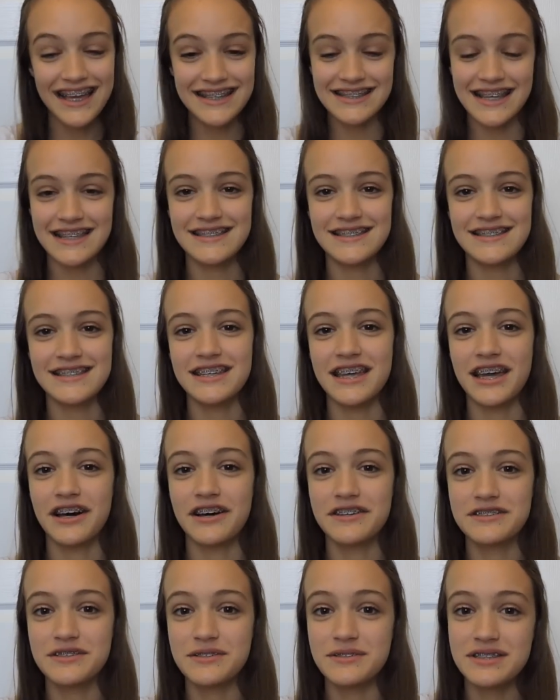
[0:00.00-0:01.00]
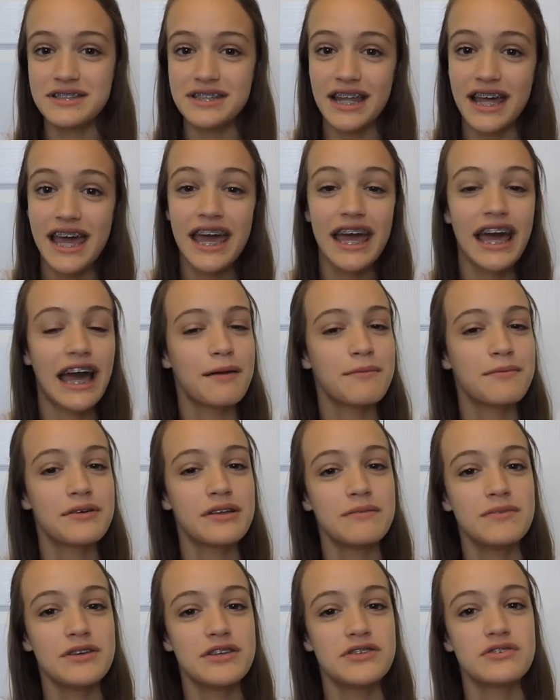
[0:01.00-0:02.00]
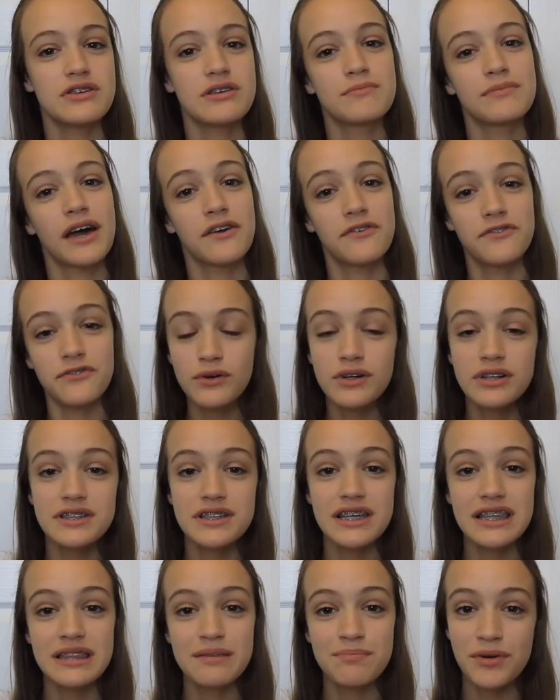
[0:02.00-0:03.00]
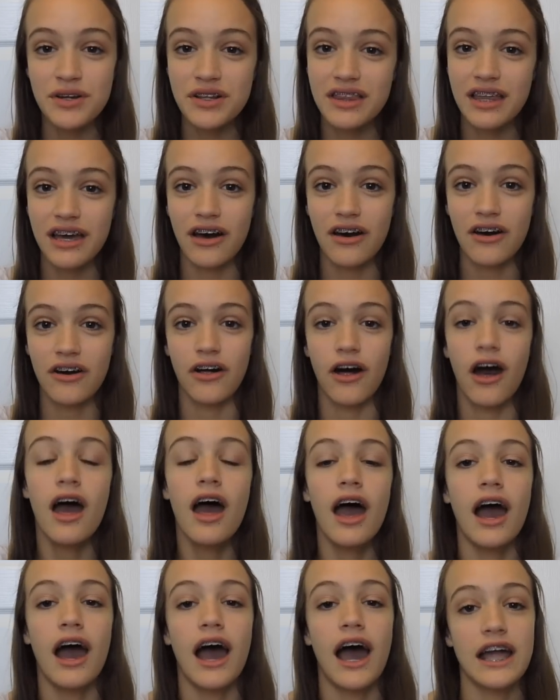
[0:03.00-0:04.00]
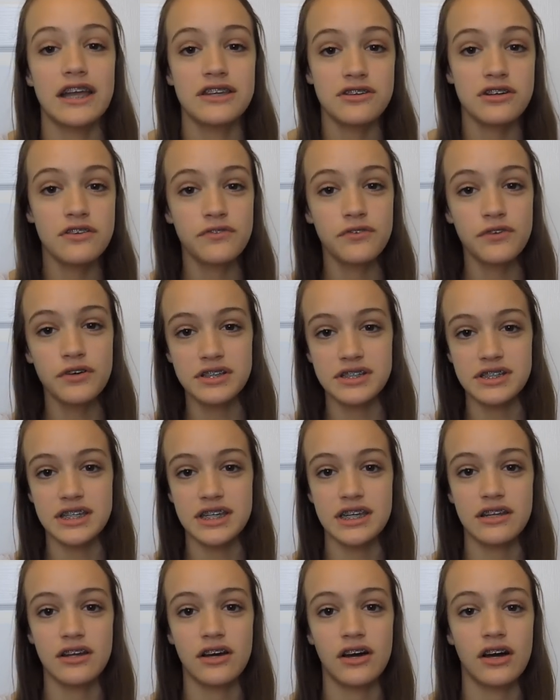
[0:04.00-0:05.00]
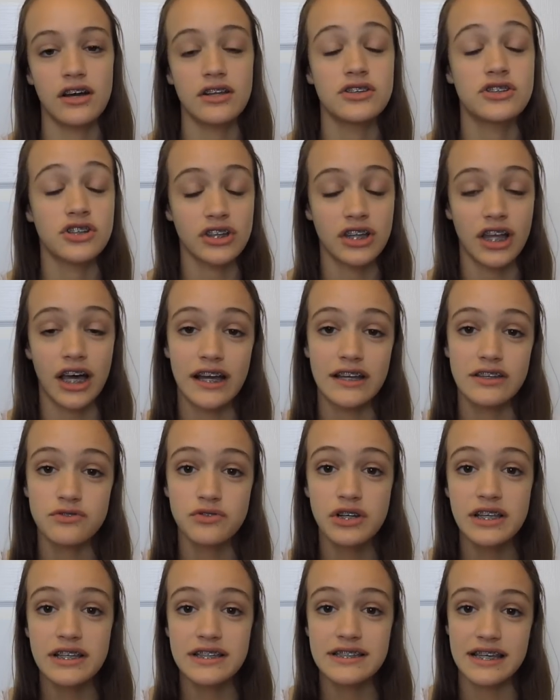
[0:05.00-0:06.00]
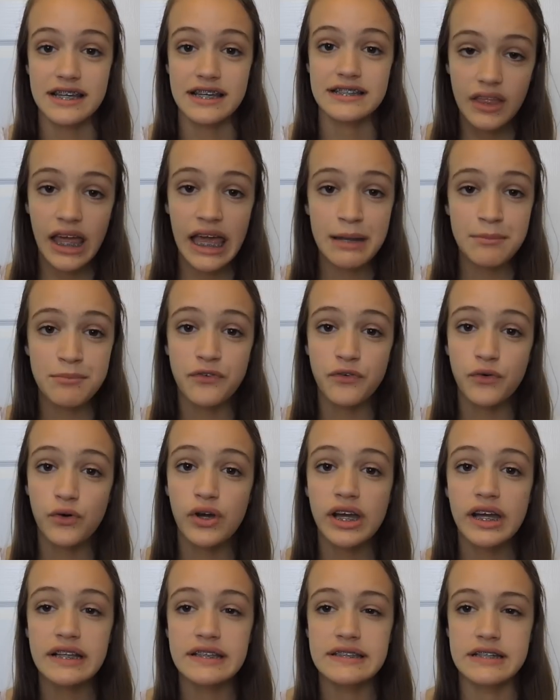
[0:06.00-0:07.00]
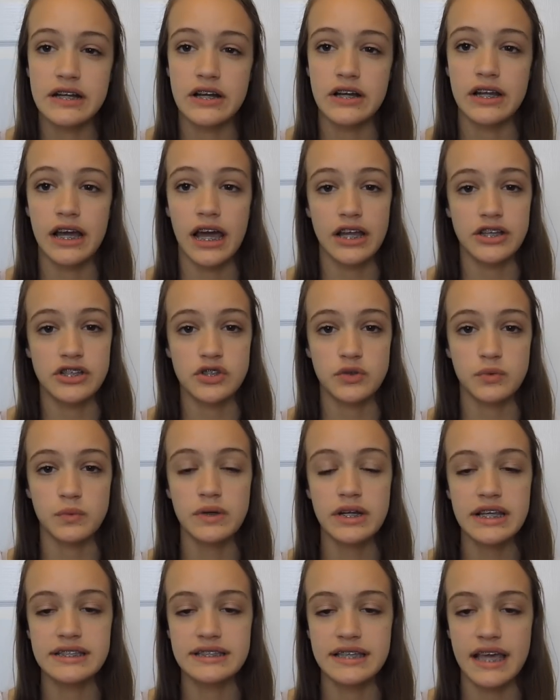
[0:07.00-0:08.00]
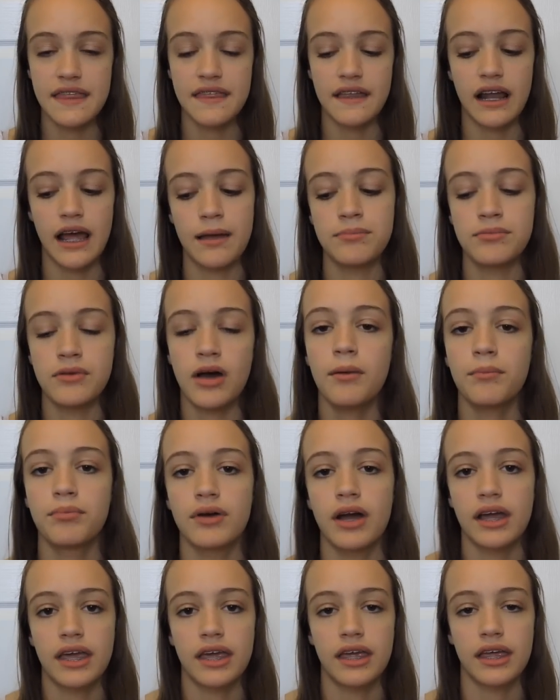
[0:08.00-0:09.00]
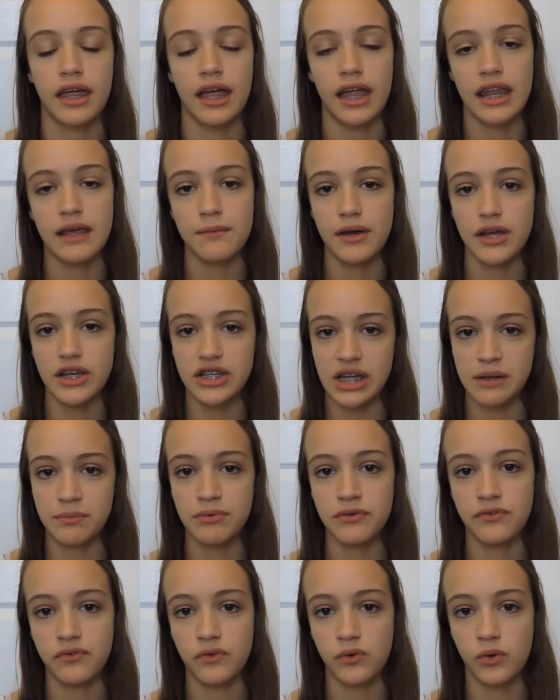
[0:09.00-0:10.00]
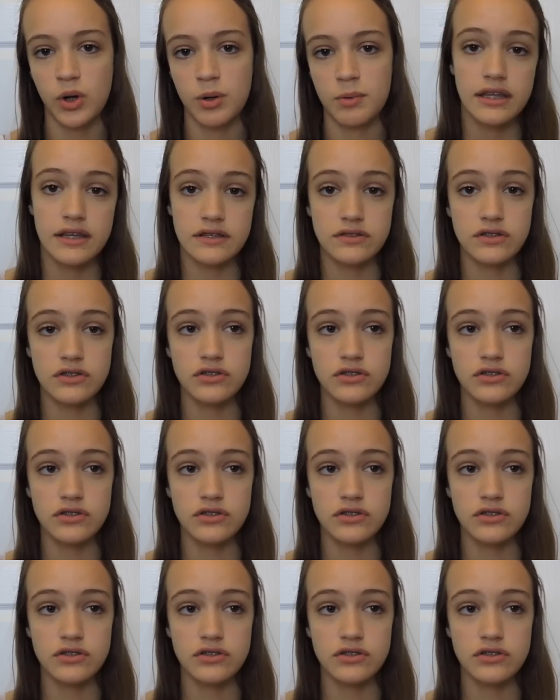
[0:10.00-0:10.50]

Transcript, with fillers: It's Danielle. So today I'm going to be doing my fourteenth birthday haul. I turned fourteen on July twenty-sixth, and before I get started I just want to say that I'm not bragging in any way, shape, or form. This